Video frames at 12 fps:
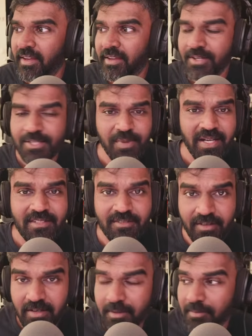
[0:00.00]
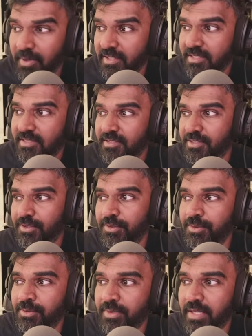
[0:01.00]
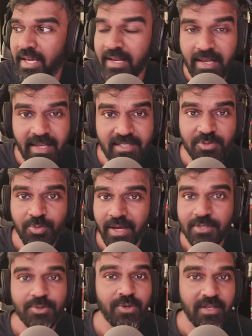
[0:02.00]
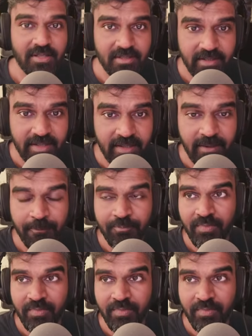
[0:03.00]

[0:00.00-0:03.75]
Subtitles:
You're spending 300 bucks to get a lens weighing 230,